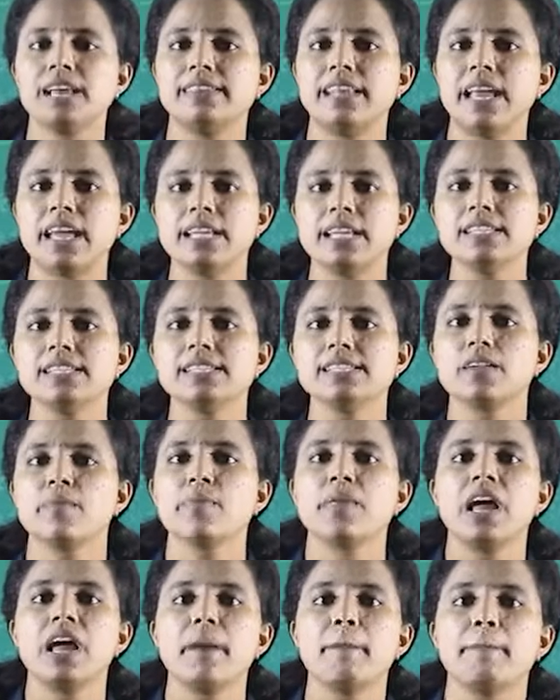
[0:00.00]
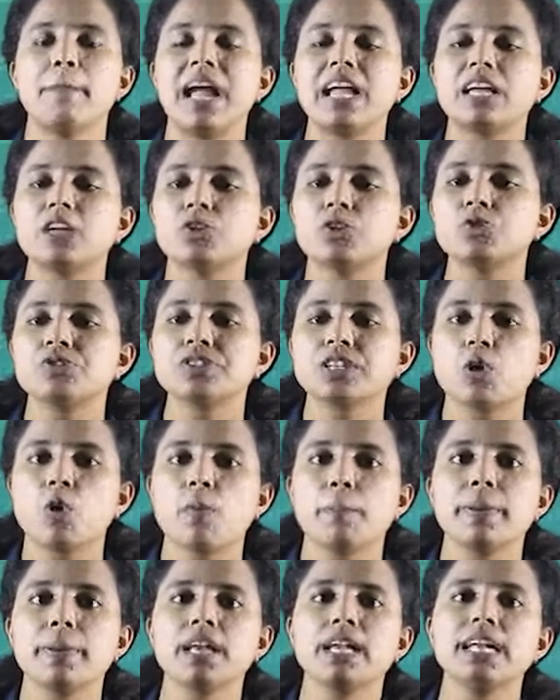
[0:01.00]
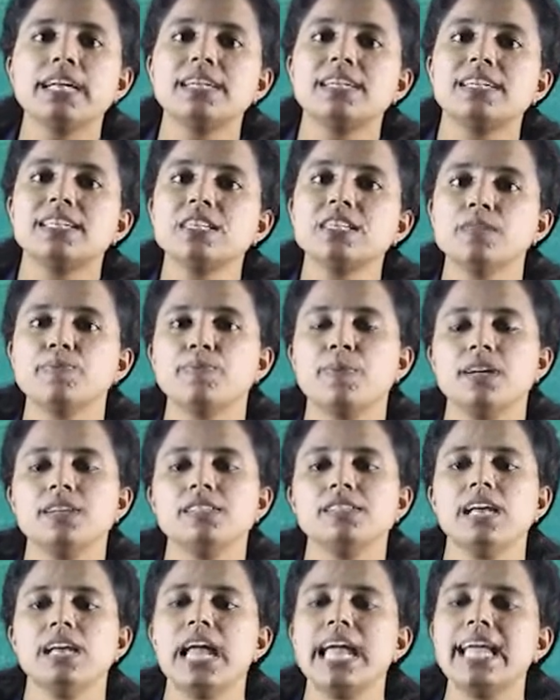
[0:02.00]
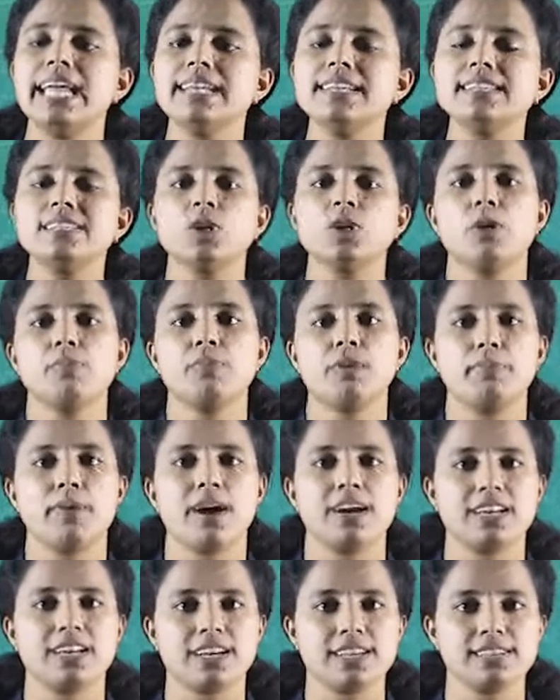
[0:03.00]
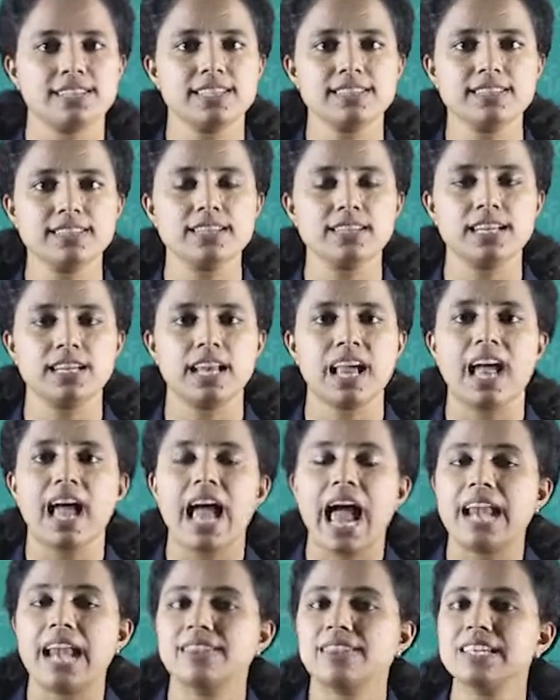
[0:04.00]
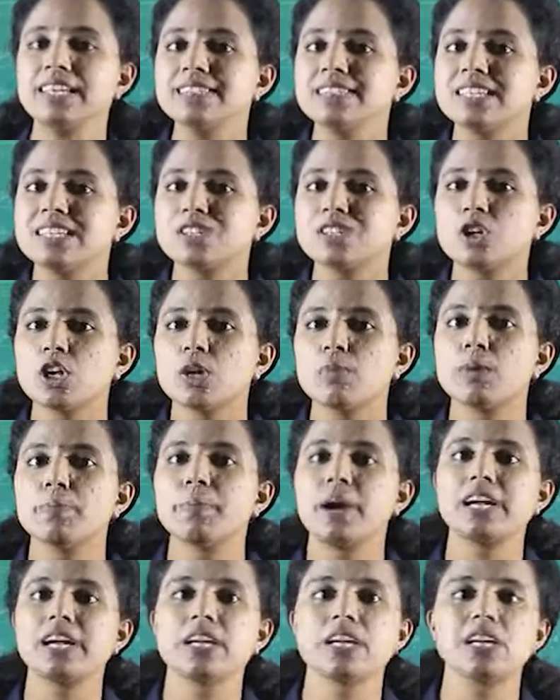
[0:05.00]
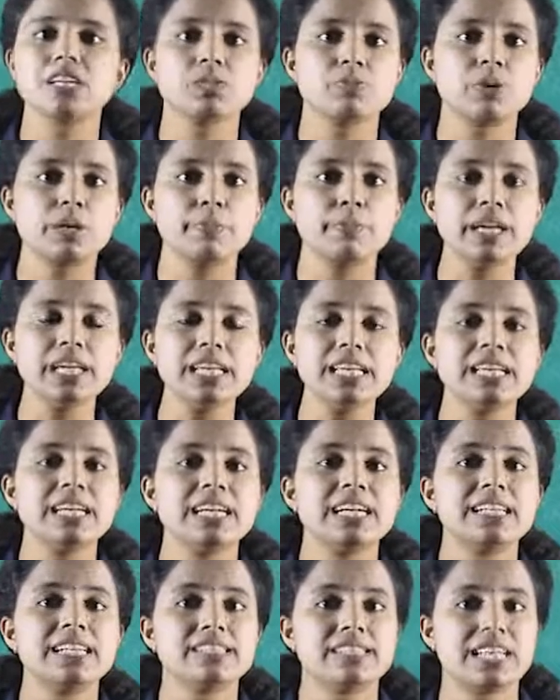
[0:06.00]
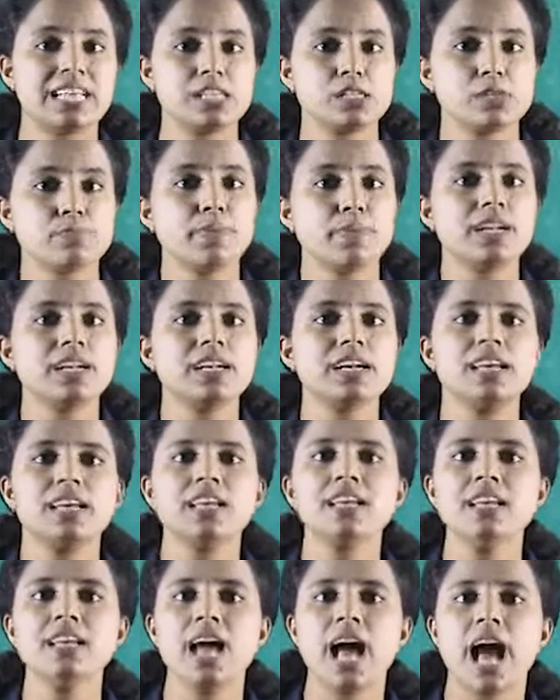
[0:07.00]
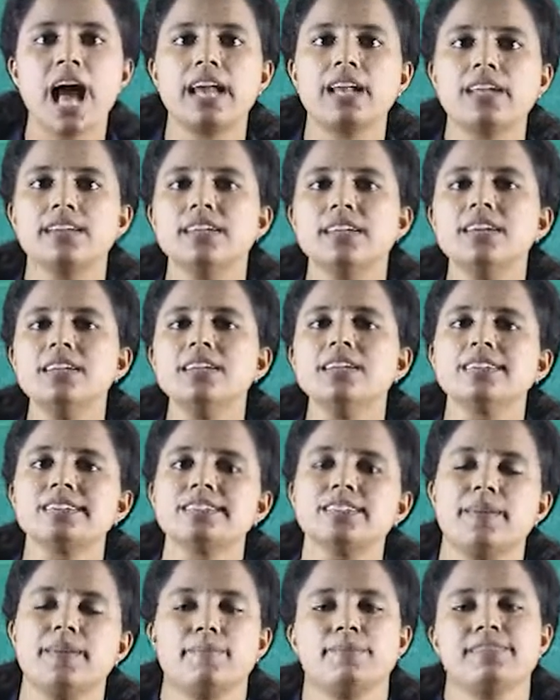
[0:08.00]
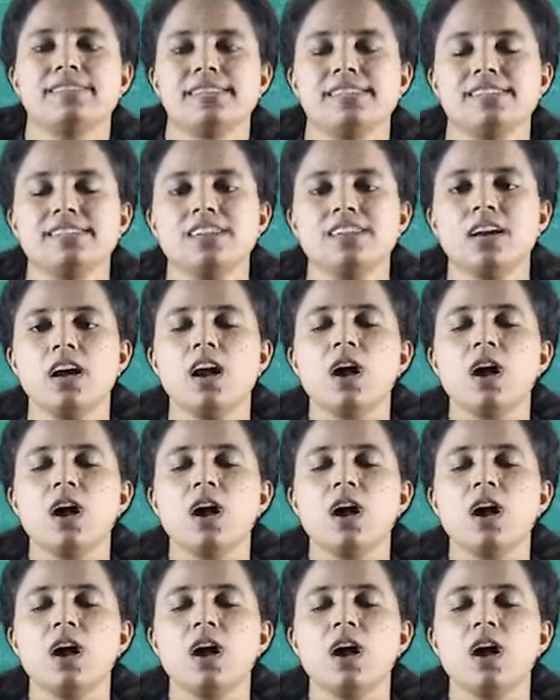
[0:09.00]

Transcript: There is microscopically dispersed insoluble particles, isn't it? And these insoluble particles will be suspended in another substance.